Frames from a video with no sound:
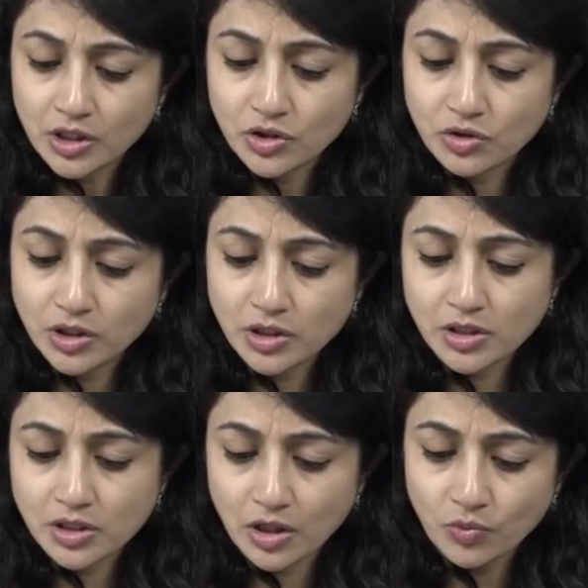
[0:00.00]
So this
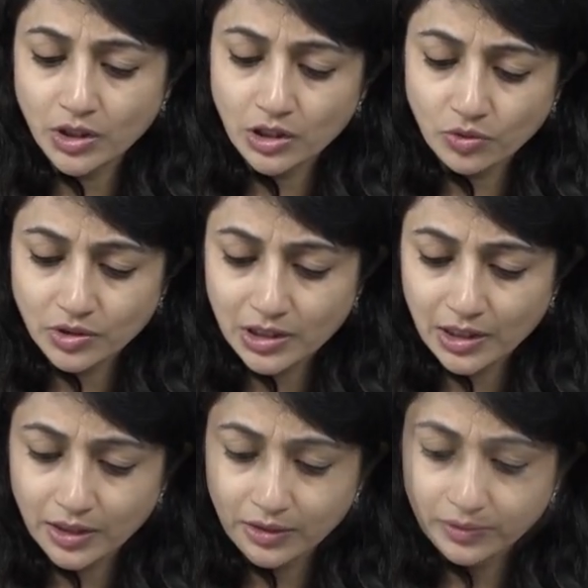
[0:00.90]
is how it looks
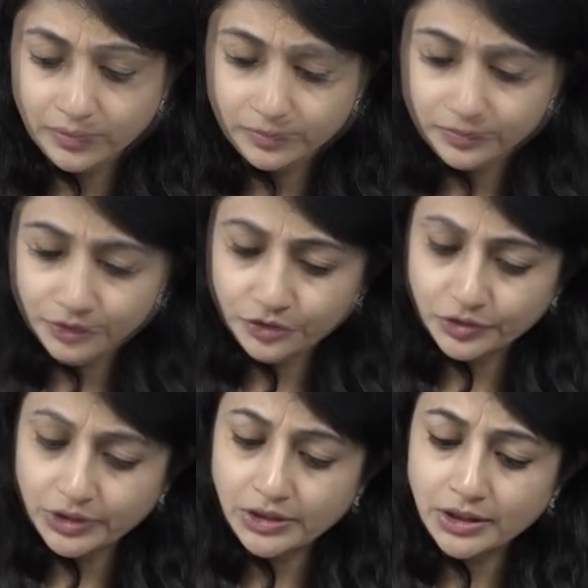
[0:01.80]
like. So
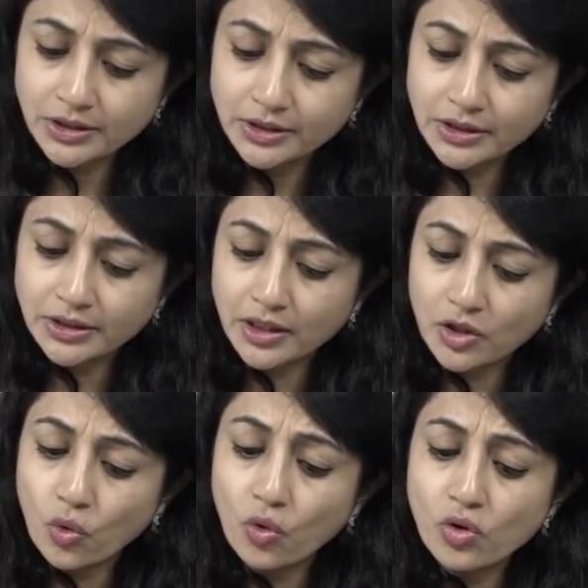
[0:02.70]
see this, these
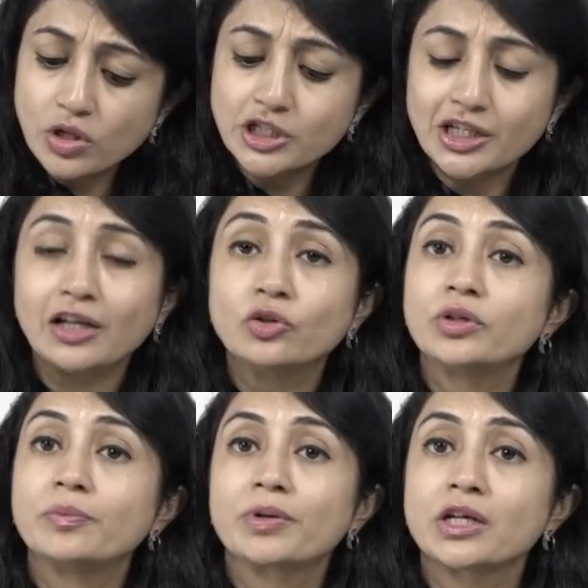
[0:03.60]
are all shallow
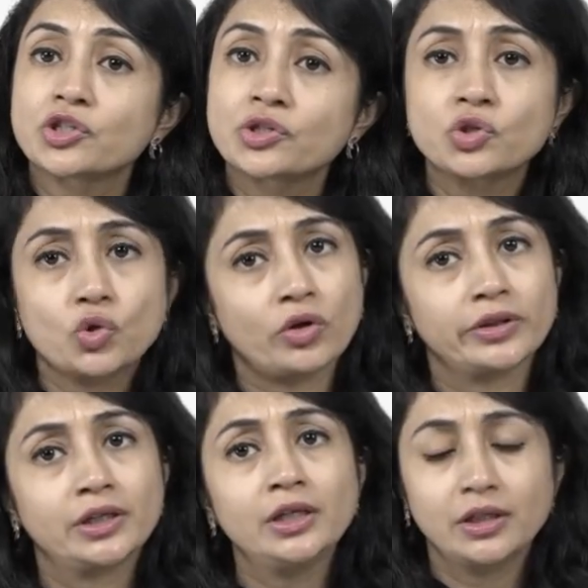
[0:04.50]
depressions
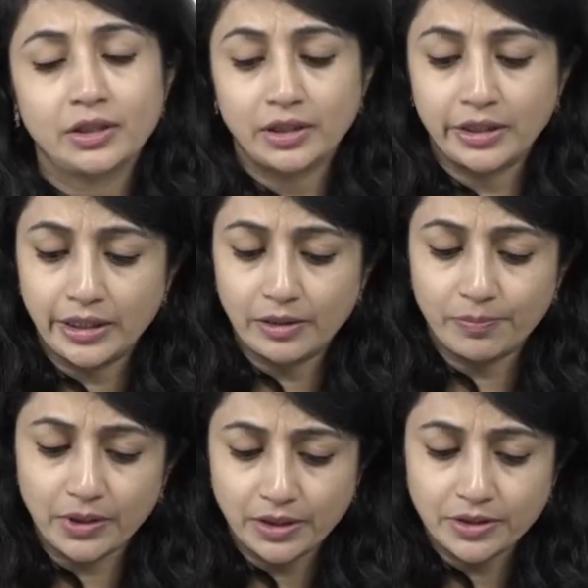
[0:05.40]
on the nail
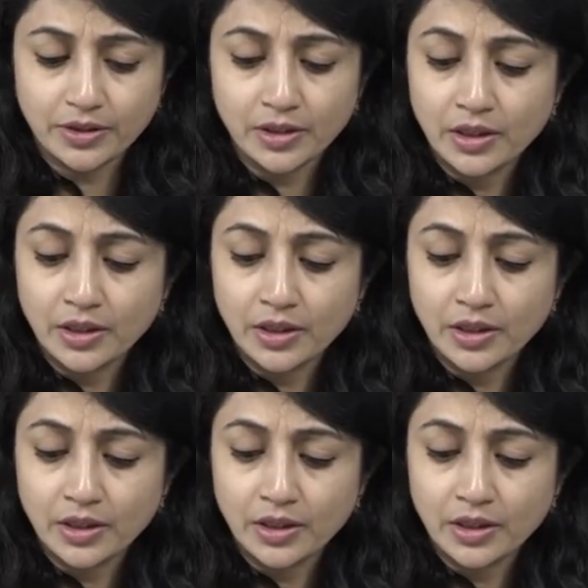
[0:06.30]
plate.